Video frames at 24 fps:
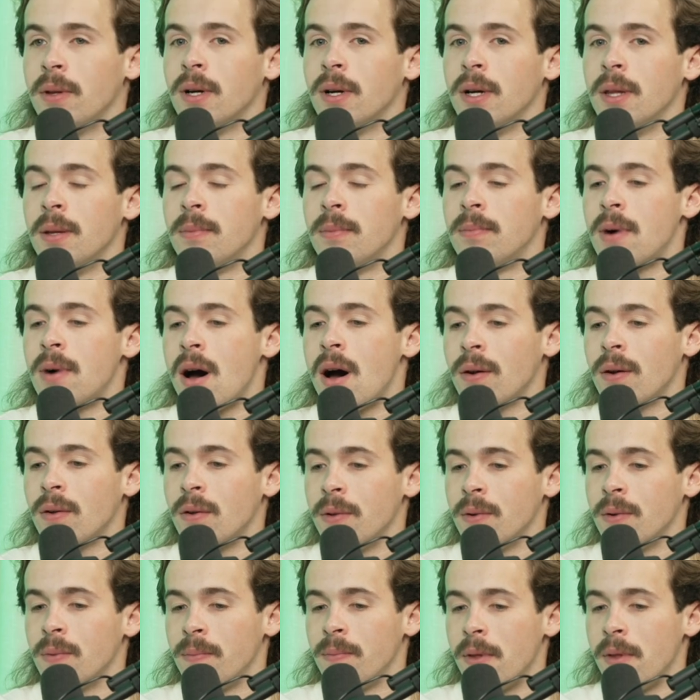the
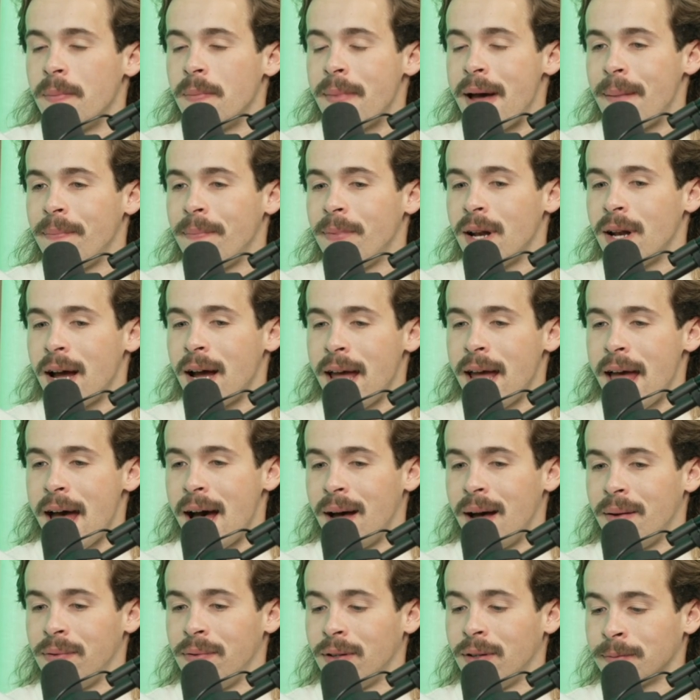model, the map that I
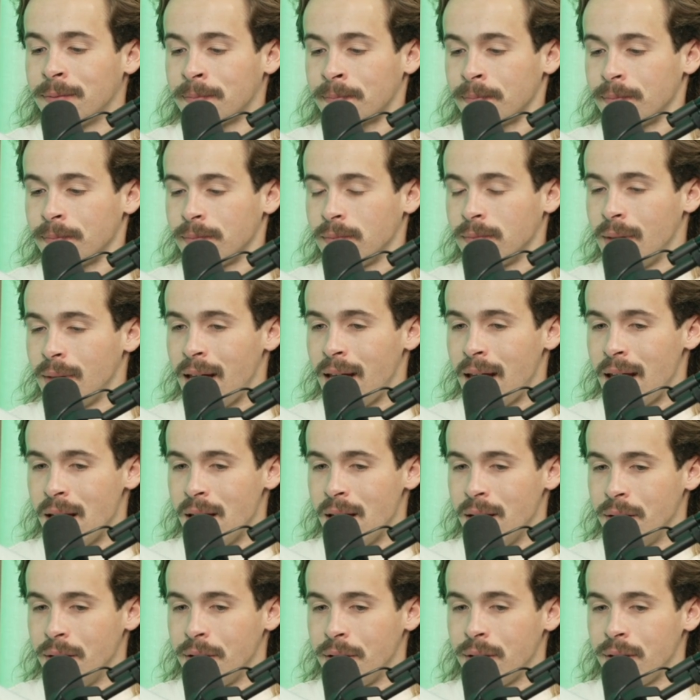have
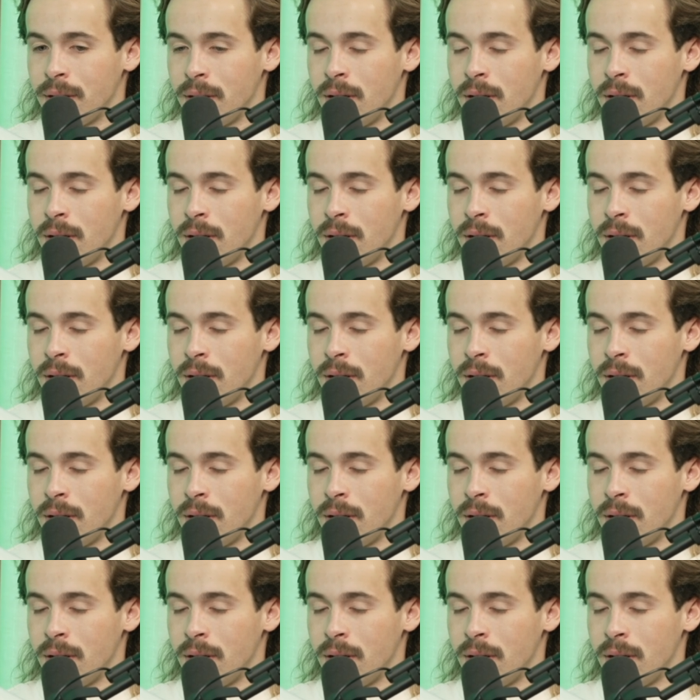is